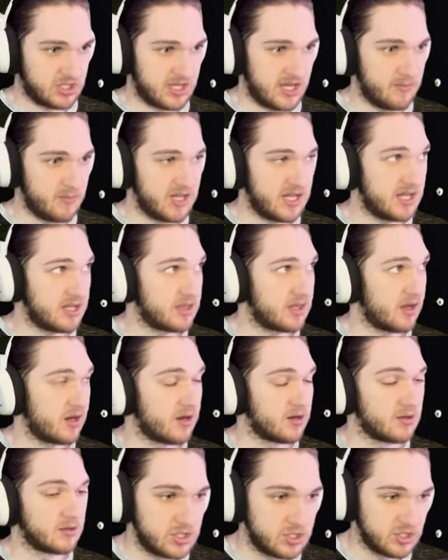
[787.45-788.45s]
let me get
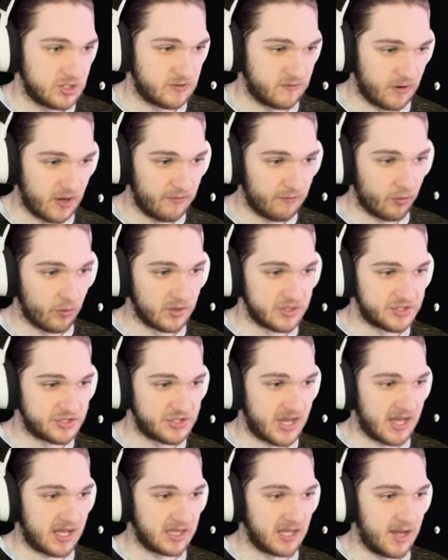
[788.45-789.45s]
there. Just for everyone's
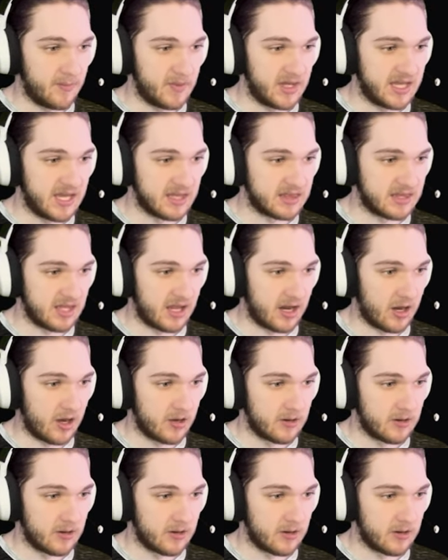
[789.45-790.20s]
sake, let me get there.